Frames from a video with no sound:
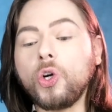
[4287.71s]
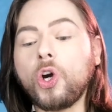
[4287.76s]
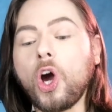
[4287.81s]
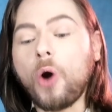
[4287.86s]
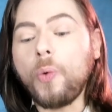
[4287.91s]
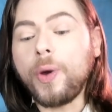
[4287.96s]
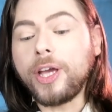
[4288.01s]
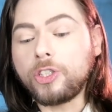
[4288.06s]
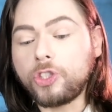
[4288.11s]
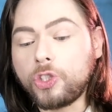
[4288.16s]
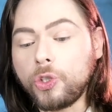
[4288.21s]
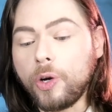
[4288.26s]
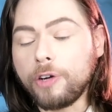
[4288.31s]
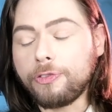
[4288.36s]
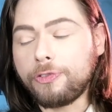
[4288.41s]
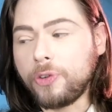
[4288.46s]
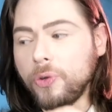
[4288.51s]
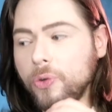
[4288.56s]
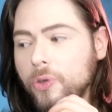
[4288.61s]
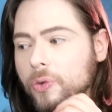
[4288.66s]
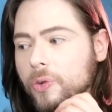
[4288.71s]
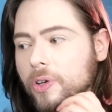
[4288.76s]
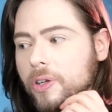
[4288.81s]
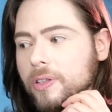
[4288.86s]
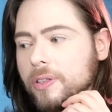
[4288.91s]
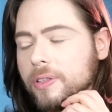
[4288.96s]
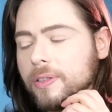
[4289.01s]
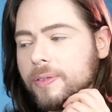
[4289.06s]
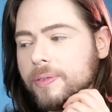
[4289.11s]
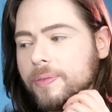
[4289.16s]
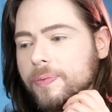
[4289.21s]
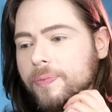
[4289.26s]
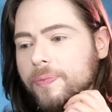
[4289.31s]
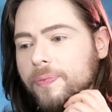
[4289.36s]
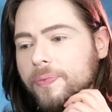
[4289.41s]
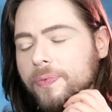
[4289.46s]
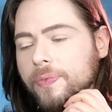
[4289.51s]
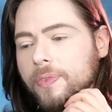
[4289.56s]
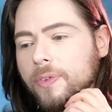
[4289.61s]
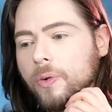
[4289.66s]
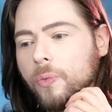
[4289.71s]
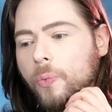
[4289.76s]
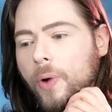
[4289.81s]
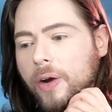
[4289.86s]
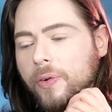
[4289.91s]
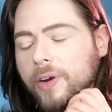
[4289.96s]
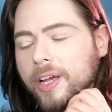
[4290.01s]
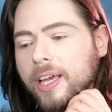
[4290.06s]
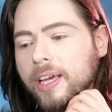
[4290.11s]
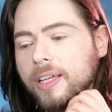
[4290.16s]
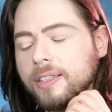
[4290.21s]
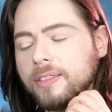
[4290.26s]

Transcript: going to a funeral wearing it.